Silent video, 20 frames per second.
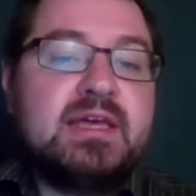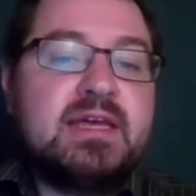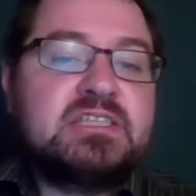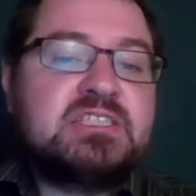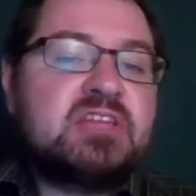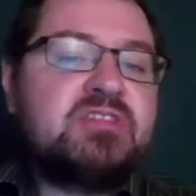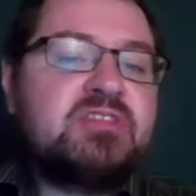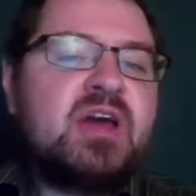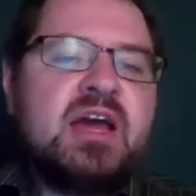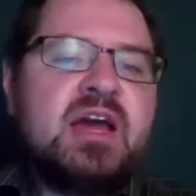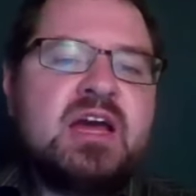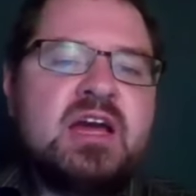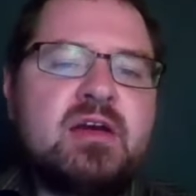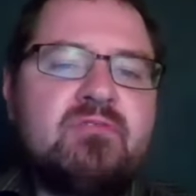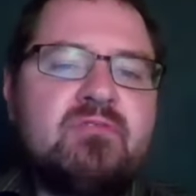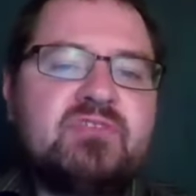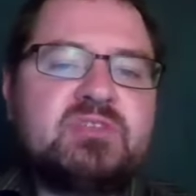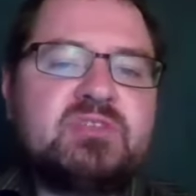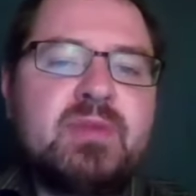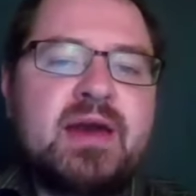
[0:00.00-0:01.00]
His other
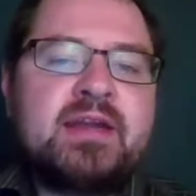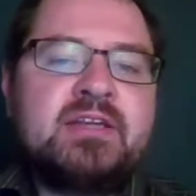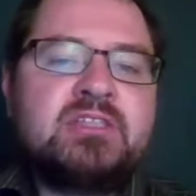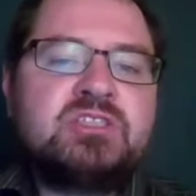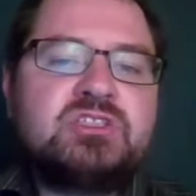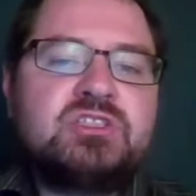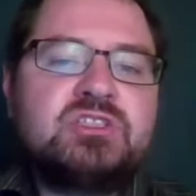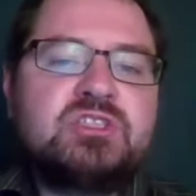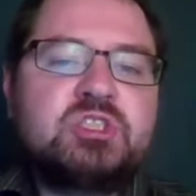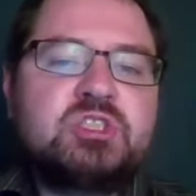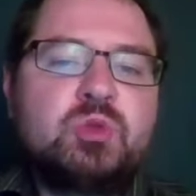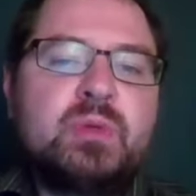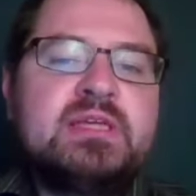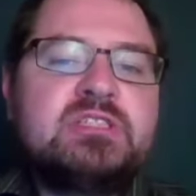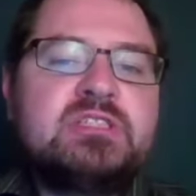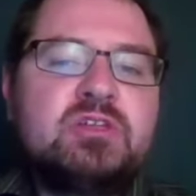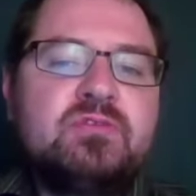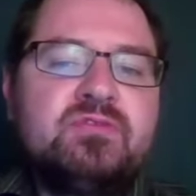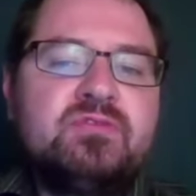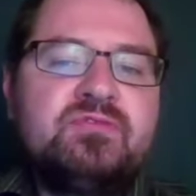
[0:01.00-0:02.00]
half has managed to
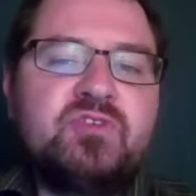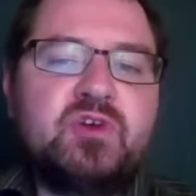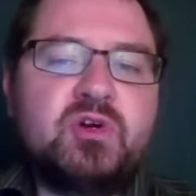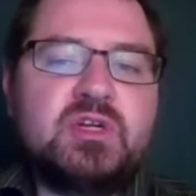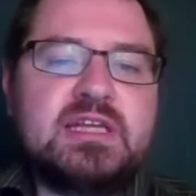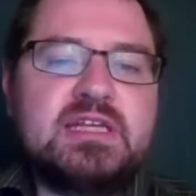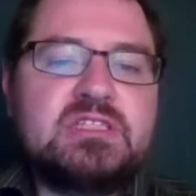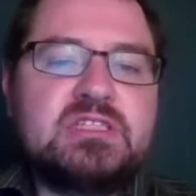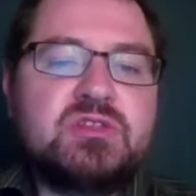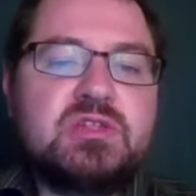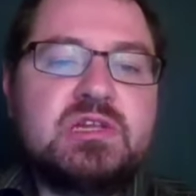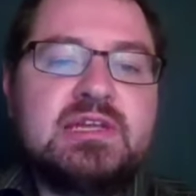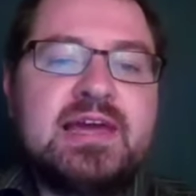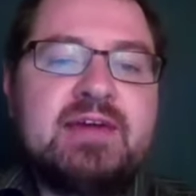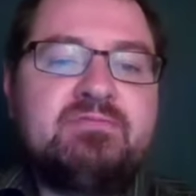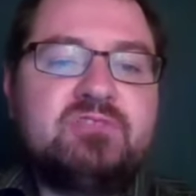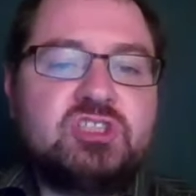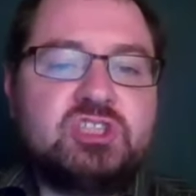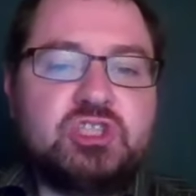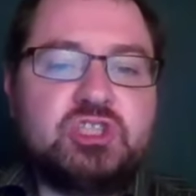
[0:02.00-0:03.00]
squeeze her foot into the
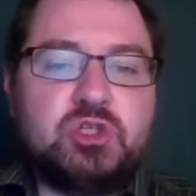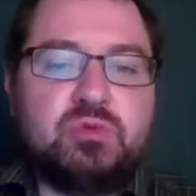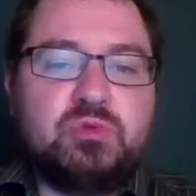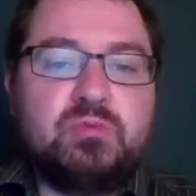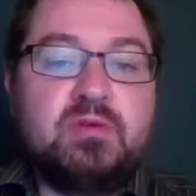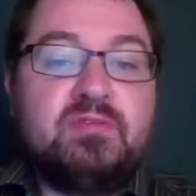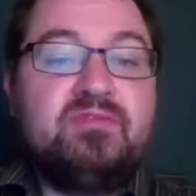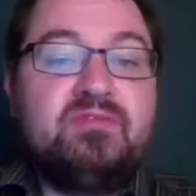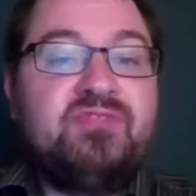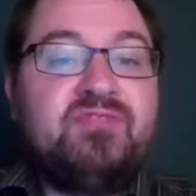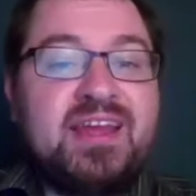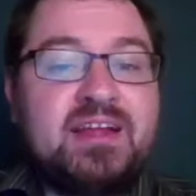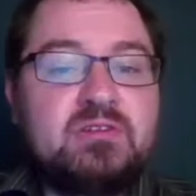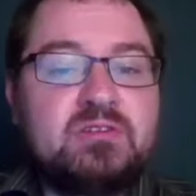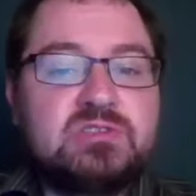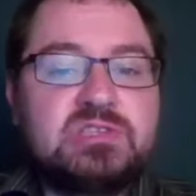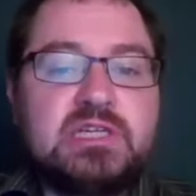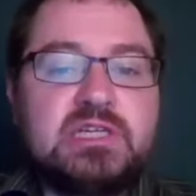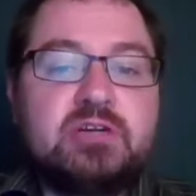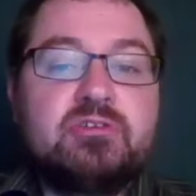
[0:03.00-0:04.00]
left shoe, but
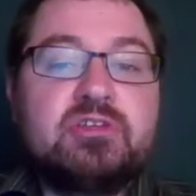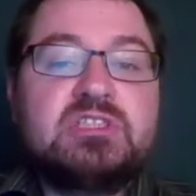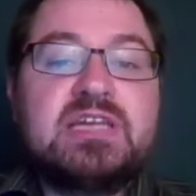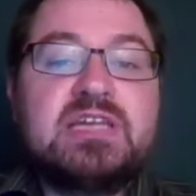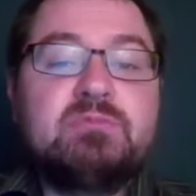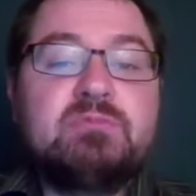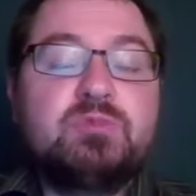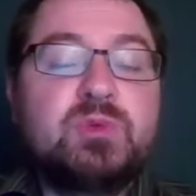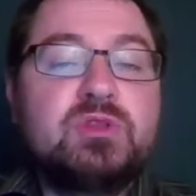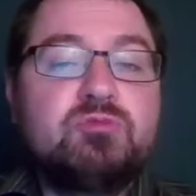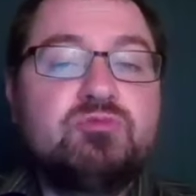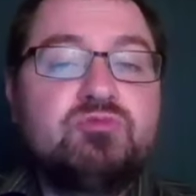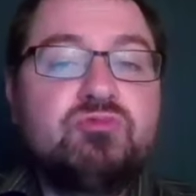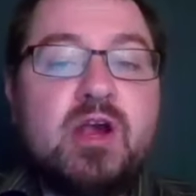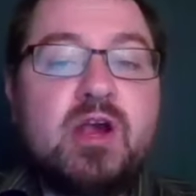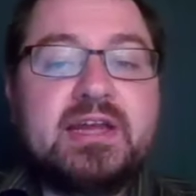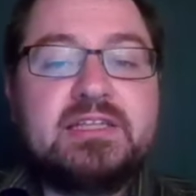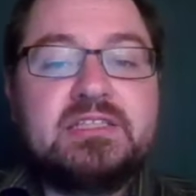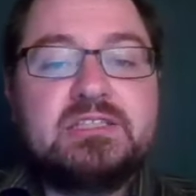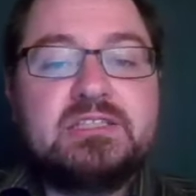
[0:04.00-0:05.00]
fails in her attempt with the
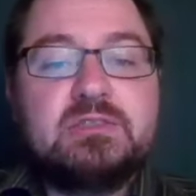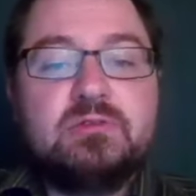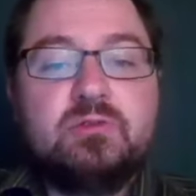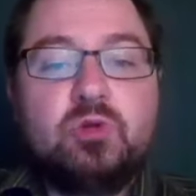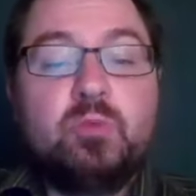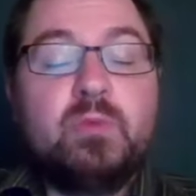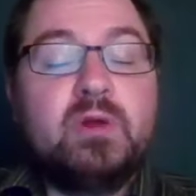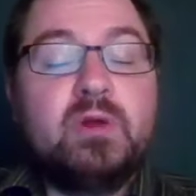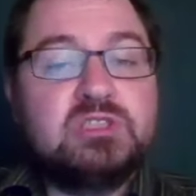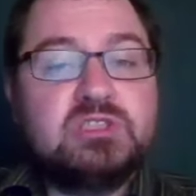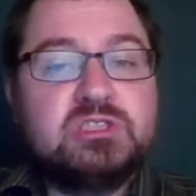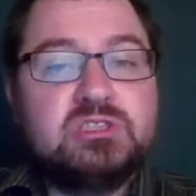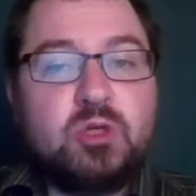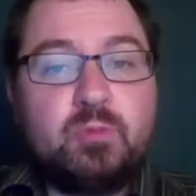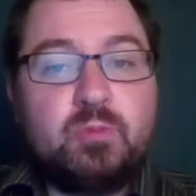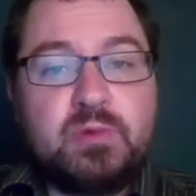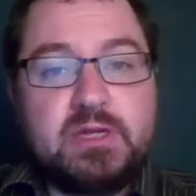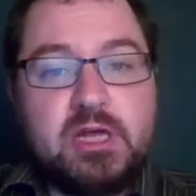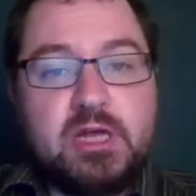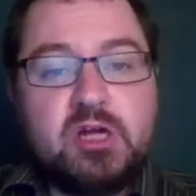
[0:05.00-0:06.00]
right, almost
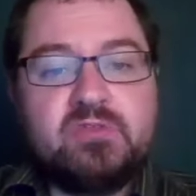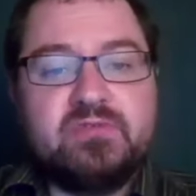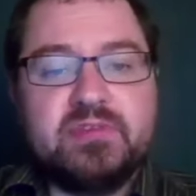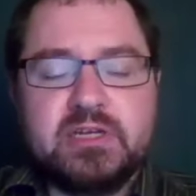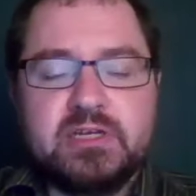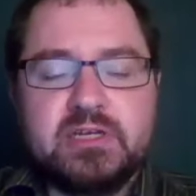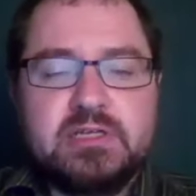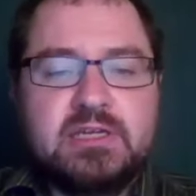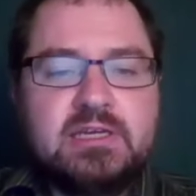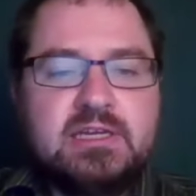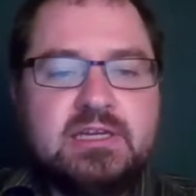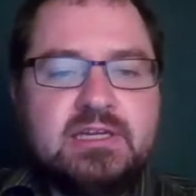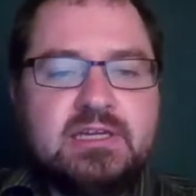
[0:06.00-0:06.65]
toppling over.